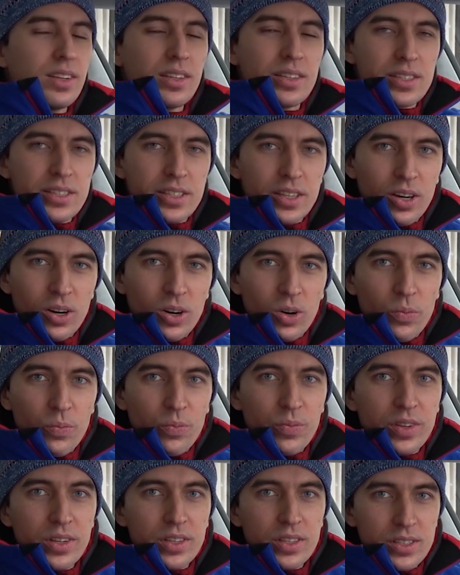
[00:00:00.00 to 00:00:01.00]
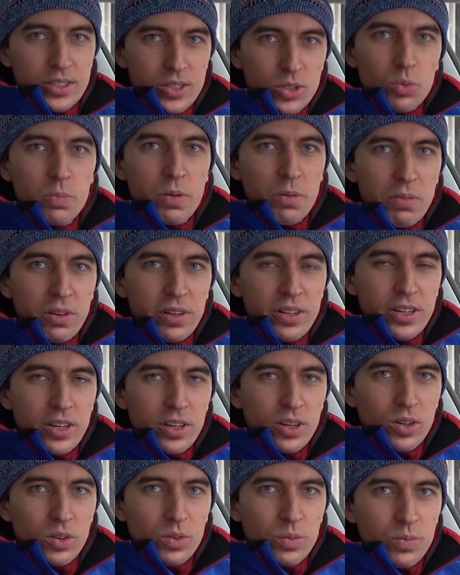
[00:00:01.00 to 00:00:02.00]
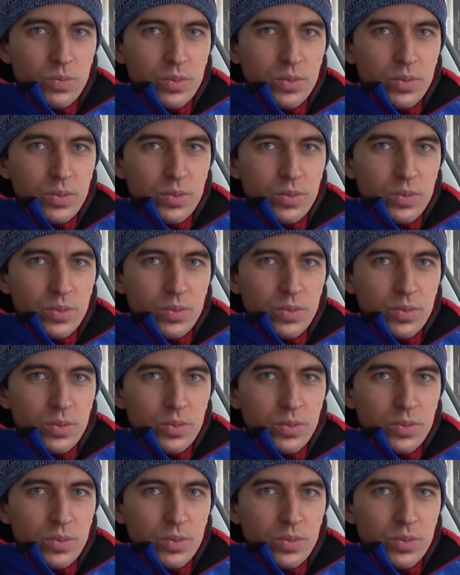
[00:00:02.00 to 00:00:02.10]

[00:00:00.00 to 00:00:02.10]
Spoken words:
So, do people know?